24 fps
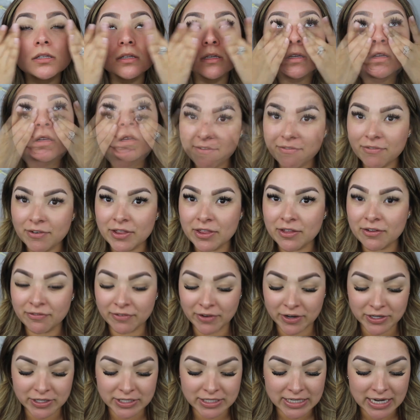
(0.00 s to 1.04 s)
I have for the
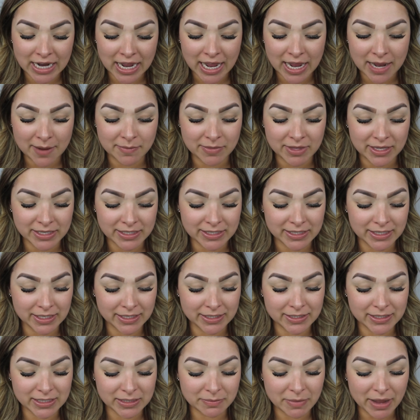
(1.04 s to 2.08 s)
first time this
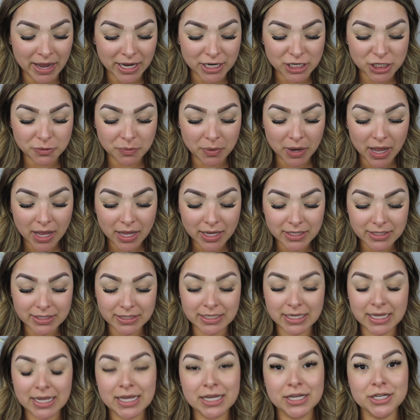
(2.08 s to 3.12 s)
Smashbox
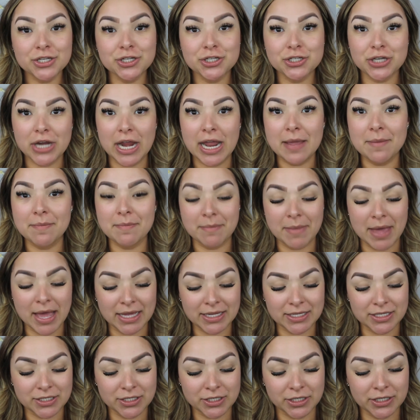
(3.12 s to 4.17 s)
Shape
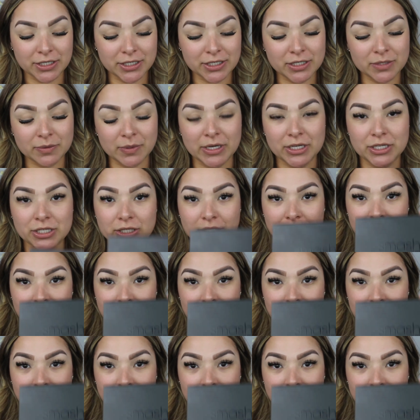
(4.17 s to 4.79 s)
Masters, which